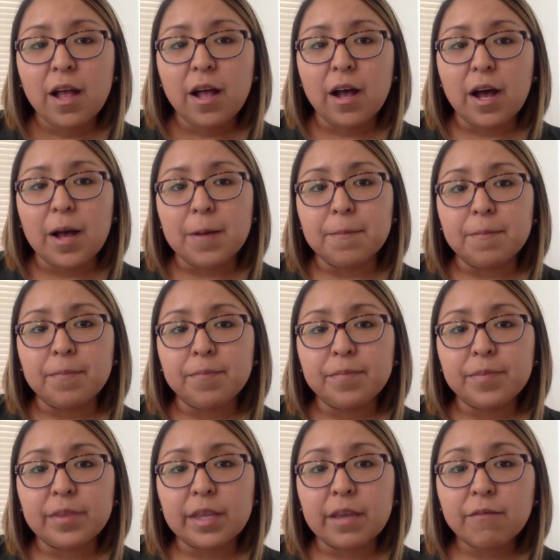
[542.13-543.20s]

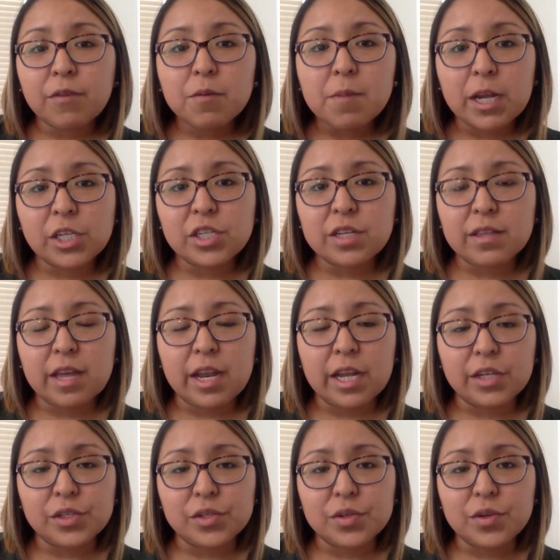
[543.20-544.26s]
The information that I
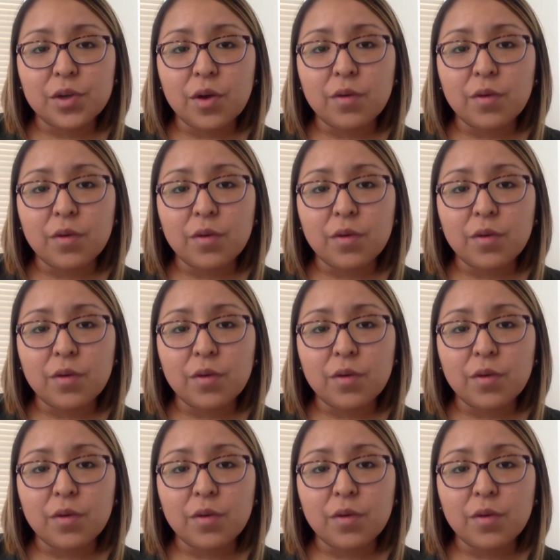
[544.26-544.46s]
do know